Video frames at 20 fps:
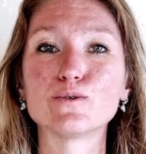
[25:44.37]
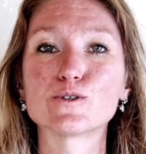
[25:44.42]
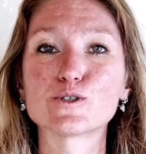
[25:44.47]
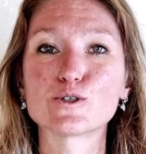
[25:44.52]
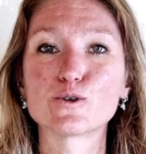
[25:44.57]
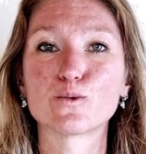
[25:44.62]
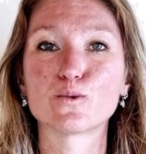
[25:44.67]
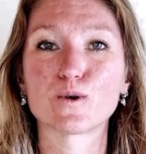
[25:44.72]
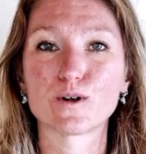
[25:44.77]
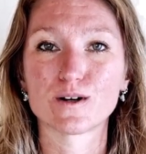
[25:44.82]
the
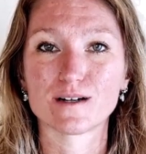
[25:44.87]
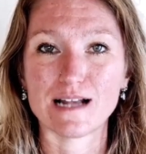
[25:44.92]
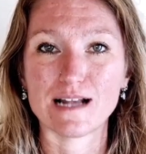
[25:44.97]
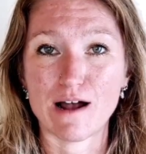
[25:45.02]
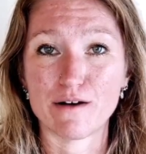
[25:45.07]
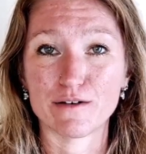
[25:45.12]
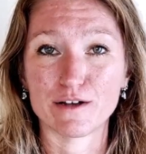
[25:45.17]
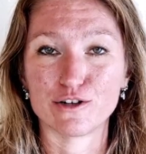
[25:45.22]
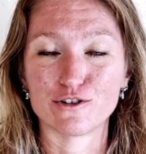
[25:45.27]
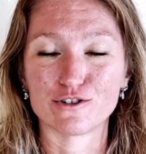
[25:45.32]
word count
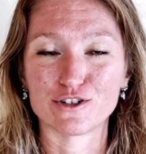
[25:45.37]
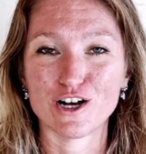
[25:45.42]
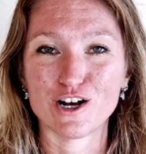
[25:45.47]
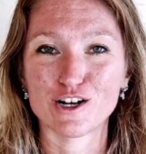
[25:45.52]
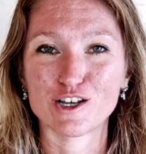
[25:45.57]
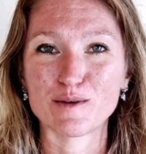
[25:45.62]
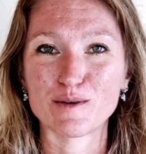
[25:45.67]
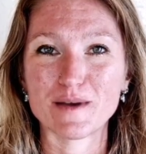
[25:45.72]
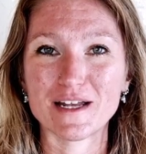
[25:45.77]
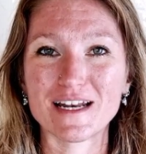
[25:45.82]
in your
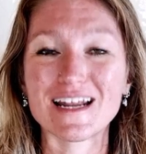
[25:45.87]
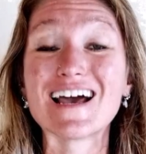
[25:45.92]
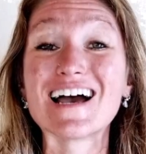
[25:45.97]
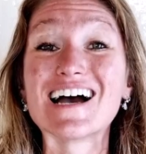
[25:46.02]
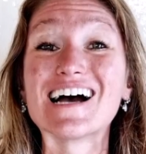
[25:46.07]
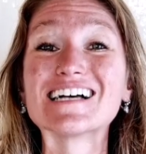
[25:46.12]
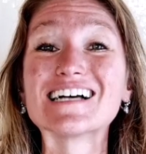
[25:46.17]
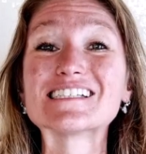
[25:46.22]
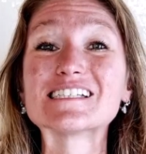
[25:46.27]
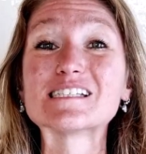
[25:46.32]
document,
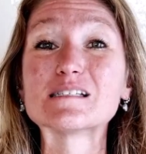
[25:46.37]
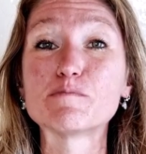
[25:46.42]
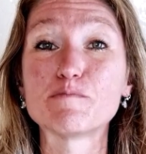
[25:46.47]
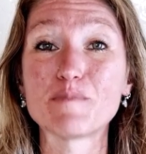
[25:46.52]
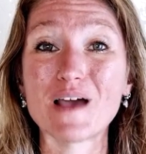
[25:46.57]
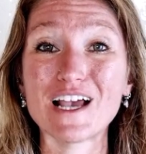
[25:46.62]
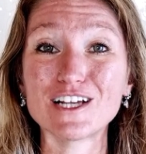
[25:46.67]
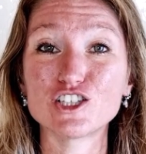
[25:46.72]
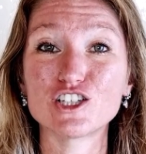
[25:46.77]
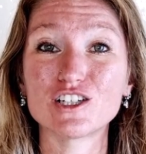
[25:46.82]

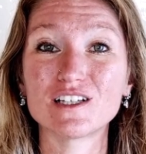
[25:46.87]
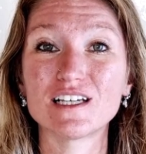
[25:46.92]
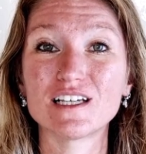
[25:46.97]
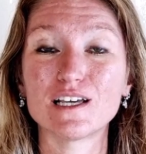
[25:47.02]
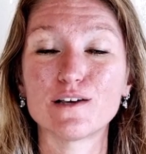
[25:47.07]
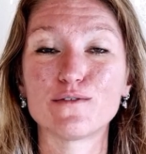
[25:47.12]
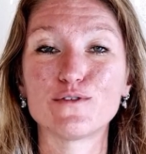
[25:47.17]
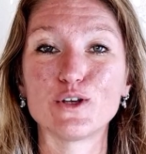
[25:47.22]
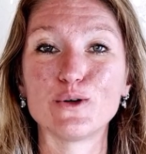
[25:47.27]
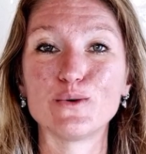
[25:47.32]
especially if
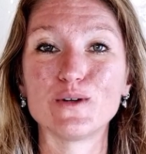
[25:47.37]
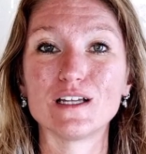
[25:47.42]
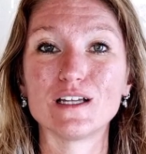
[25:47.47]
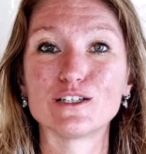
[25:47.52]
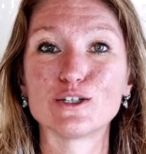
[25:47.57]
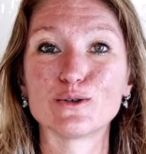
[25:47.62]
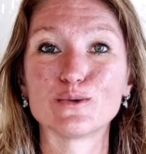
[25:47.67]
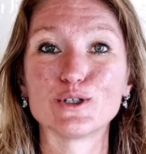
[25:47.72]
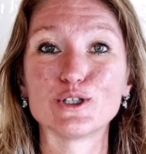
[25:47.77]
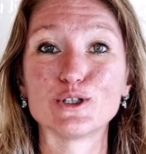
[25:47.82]
you need to
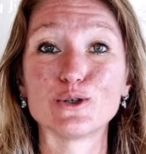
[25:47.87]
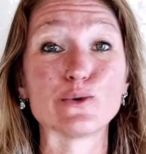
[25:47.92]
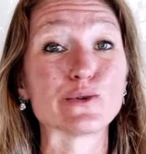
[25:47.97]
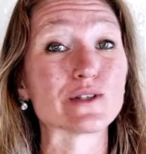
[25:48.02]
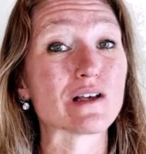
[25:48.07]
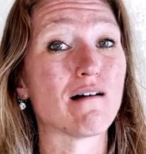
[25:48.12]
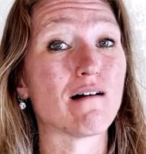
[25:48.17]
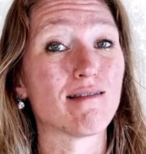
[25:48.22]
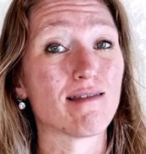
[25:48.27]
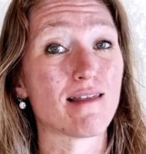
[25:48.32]
reduce a
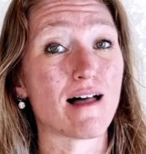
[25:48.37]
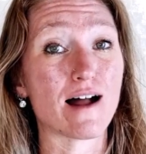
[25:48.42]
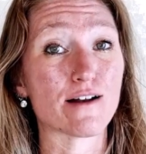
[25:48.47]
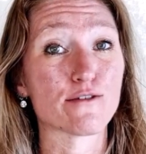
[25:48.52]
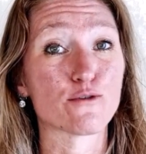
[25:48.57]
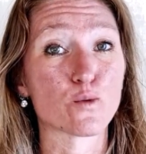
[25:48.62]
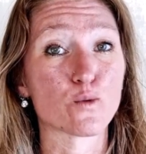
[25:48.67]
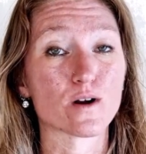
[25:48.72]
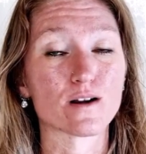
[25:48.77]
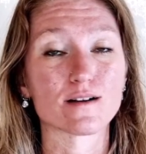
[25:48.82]
lot of
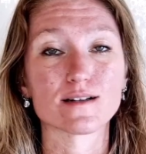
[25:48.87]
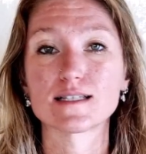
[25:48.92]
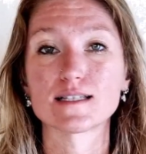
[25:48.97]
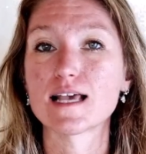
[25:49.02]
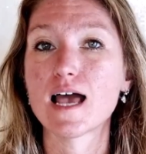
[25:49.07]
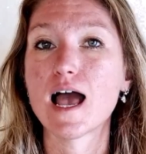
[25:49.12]
words.